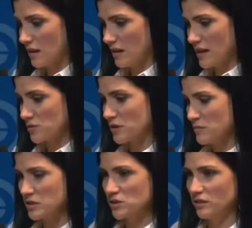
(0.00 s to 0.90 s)
Andrea
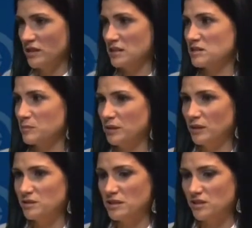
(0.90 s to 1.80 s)
Mitchell and Nancy
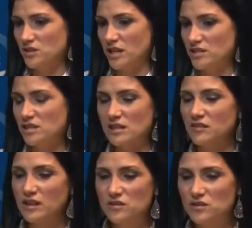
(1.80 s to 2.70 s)
Pelosi exchange.
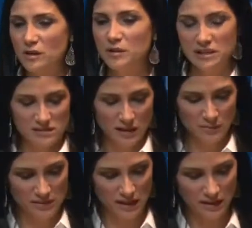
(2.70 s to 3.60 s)
There's so many
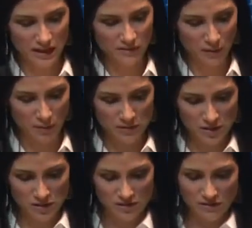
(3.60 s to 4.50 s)
examples I could give. I wrote
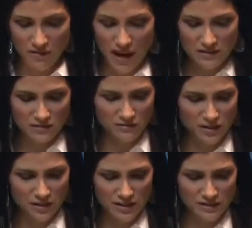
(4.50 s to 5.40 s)
just the Fast and
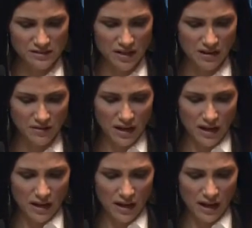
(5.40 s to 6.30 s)
Furious stuff.
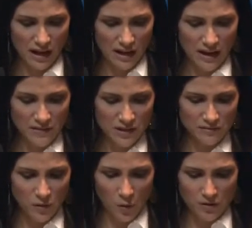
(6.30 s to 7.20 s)
And then,
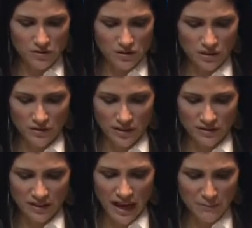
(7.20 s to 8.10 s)
of course,
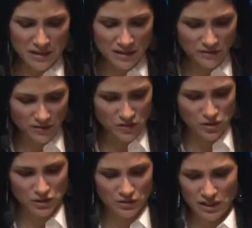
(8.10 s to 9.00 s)
the Gabby Gifford
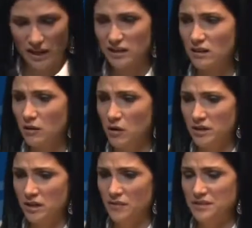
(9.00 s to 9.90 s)
shooting. I could go on
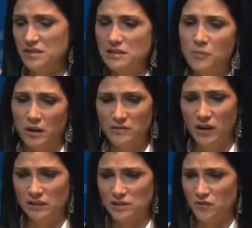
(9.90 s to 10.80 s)
and on. The Tea Party
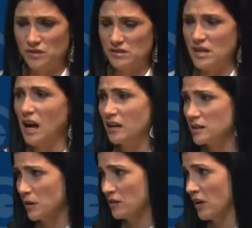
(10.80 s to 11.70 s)
violence versus the
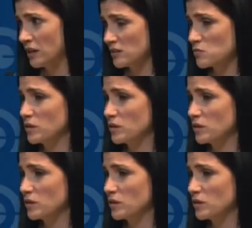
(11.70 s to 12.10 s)
Occupy violence.